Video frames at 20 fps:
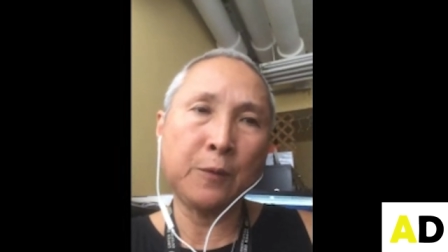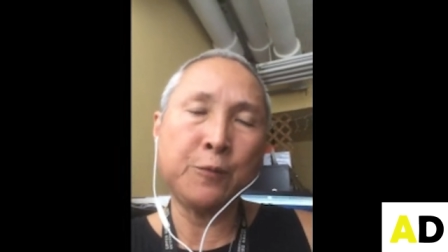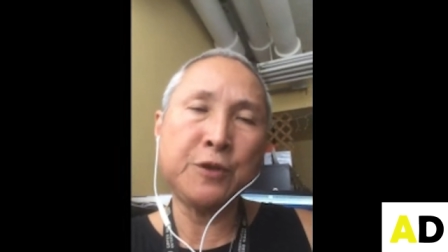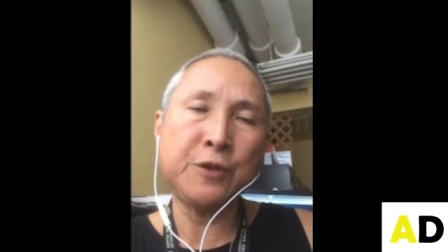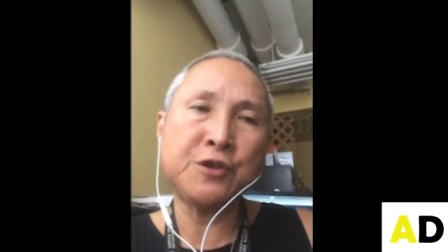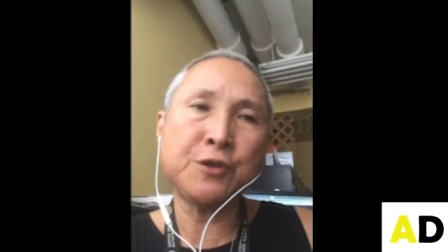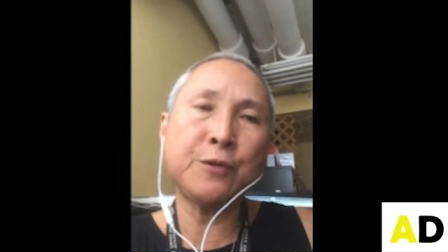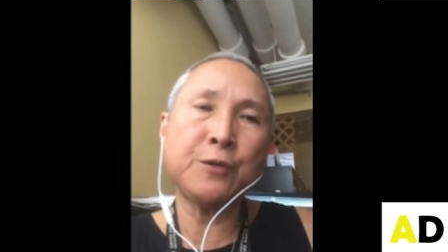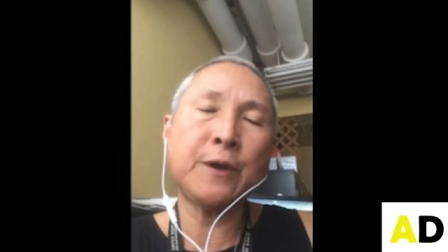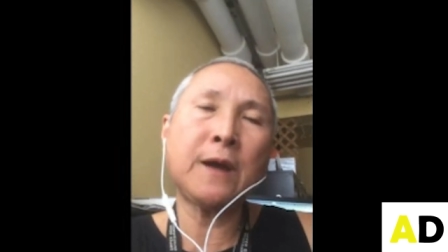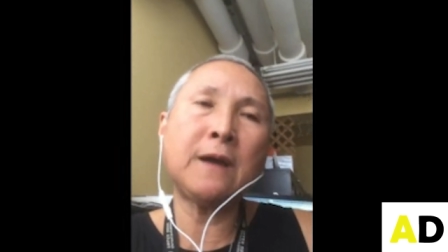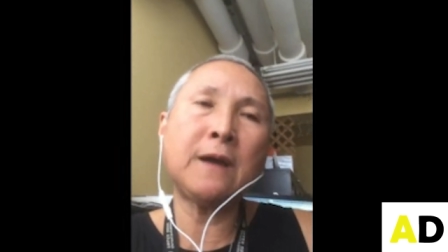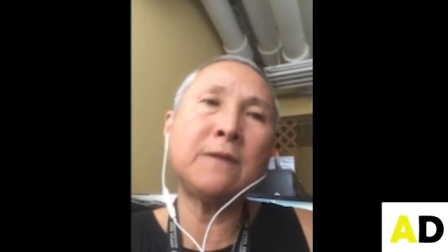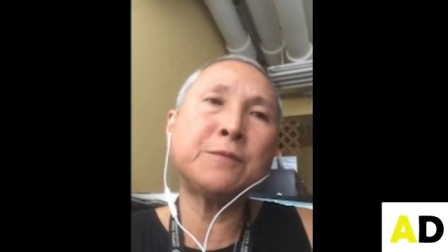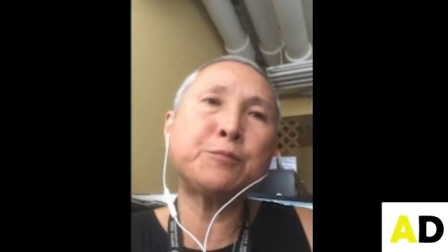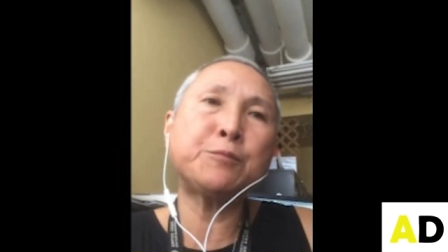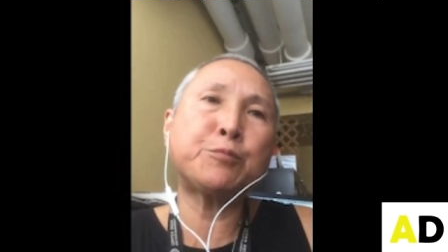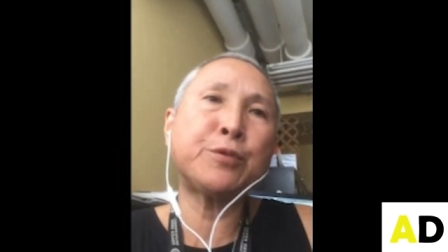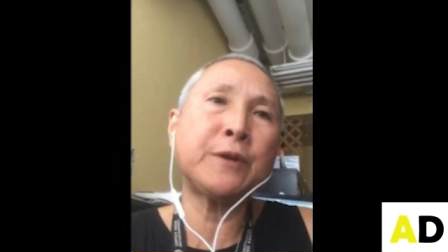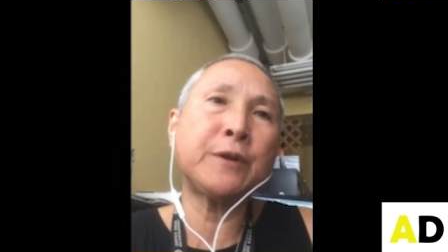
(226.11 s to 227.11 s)
We do
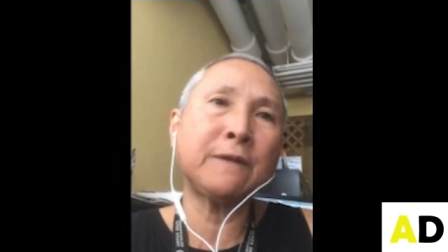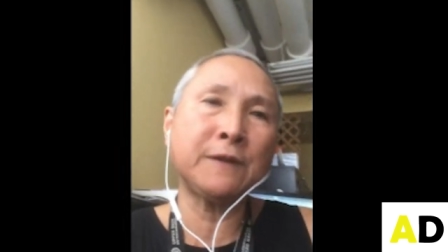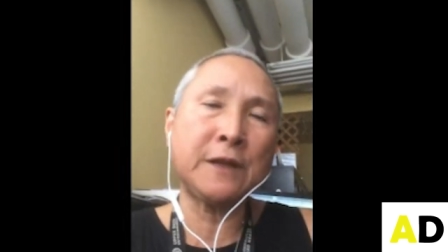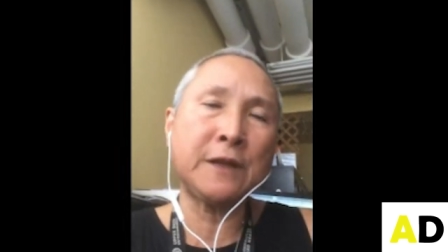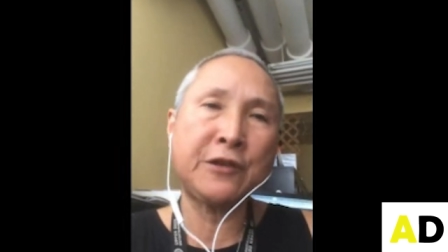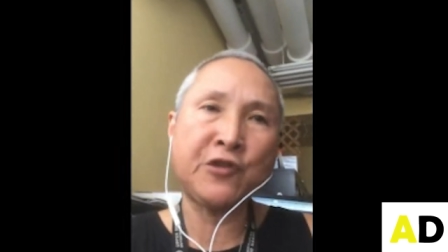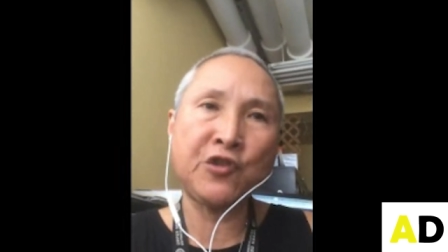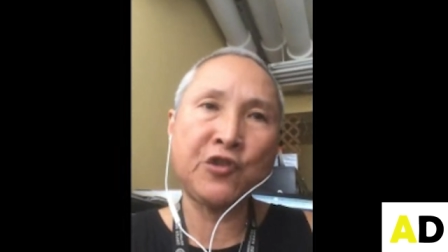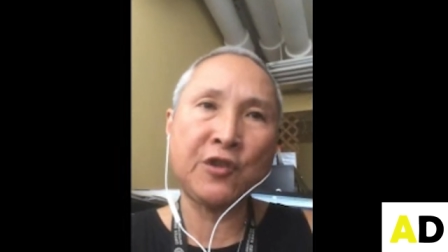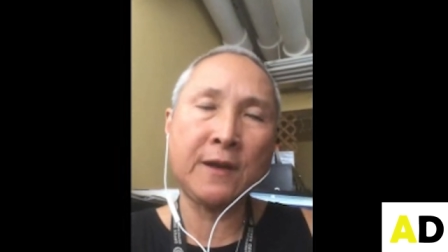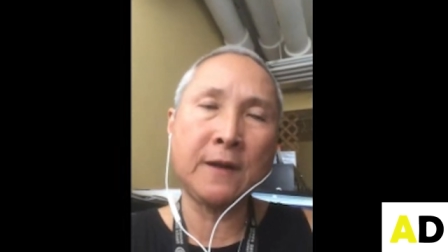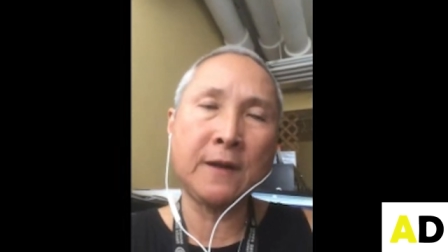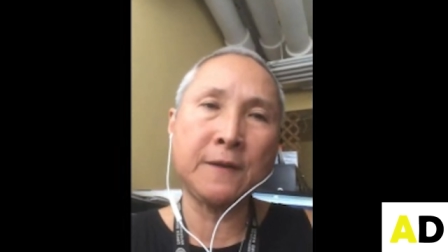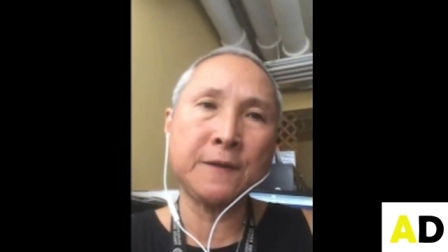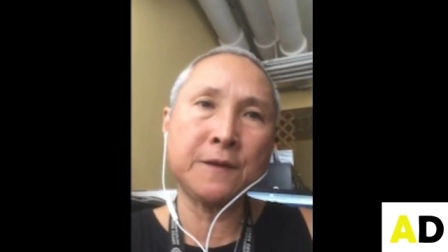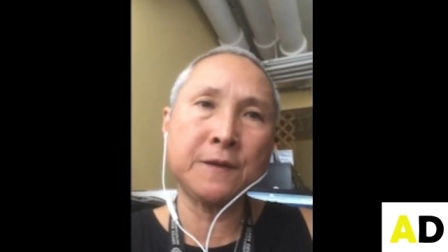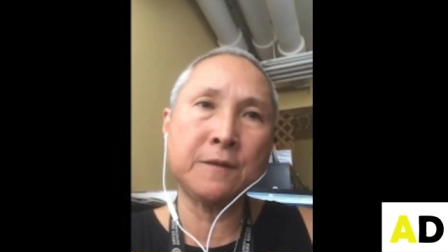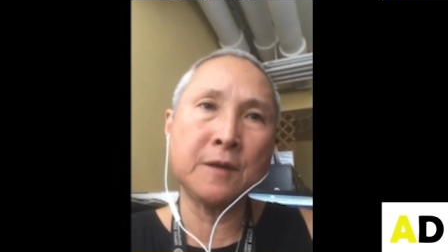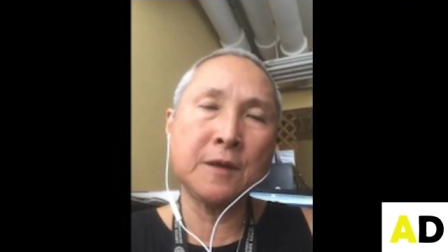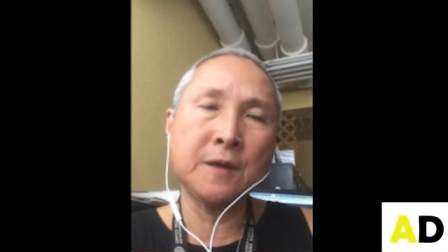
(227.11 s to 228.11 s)
have privilege
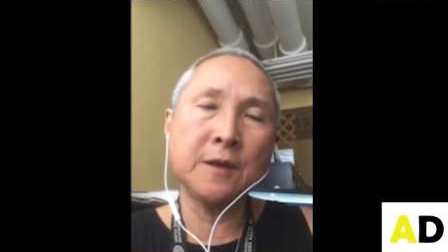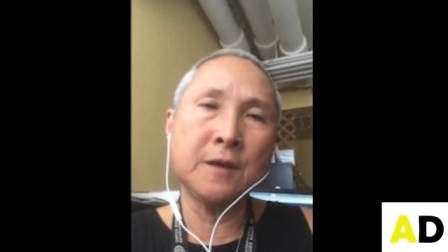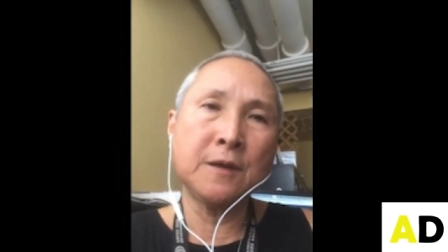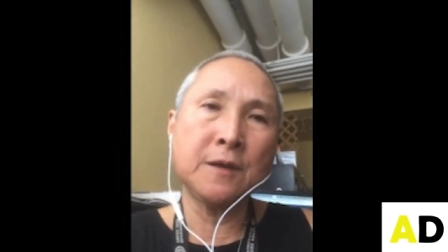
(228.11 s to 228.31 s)
as,